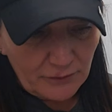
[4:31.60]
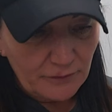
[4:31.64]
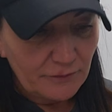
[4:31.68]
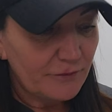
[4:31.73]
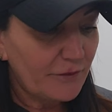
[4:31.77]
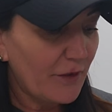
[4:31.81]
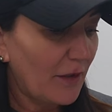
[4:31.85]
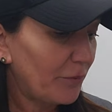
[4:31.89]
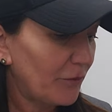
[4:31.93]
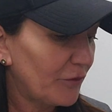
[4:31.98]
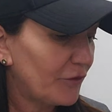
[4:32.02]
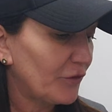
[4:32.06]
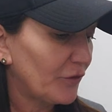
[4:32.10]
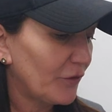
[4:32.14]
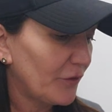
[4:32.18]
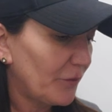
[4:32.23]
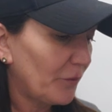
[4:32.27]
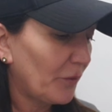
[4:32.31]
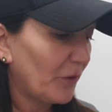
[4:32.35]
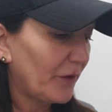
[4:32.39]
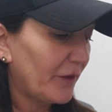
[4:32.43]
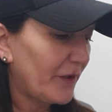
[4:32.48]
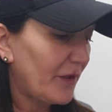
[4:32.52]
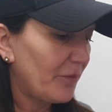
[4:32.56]
Temperature,
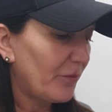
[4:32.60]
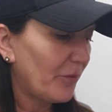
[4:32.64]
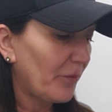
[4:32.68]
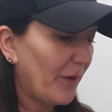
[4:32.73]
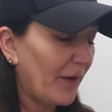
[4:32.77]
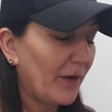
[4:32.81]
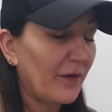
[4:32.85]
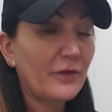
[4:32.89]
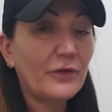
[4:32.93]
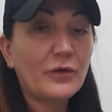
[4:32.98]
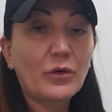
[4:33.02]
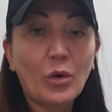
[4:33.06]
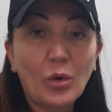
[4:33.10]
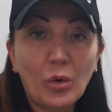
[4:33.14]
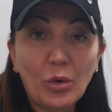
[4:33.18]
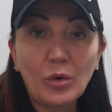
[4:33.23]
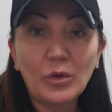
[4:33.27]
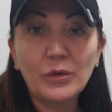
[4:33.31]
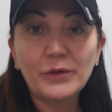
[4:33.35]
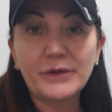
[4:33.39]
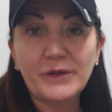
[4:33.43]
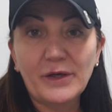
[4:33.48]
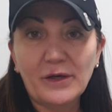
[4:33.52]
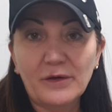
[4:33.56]
you want to keep them out of the
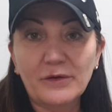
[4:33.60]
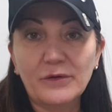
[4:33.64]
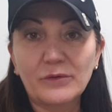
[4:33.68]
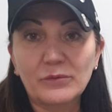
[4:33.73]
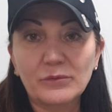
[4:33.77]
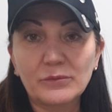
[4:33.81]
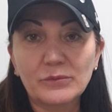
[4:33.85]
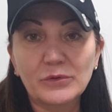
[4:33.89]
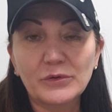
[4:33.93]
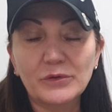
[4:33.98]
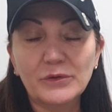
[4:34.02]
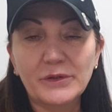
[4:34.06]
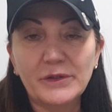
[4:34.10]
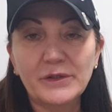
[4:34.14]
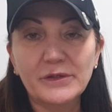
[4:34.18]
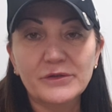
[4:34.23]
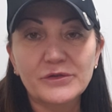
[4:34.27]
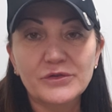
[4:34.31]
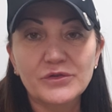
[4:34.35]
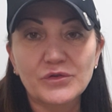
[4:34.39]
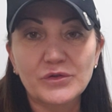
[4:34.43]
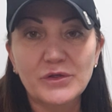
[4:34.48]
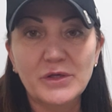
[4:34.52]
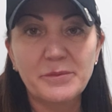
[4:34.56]
cold and out of the really
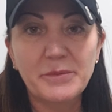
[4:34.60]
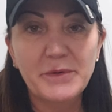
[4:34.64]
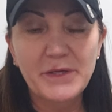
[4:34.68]
extreme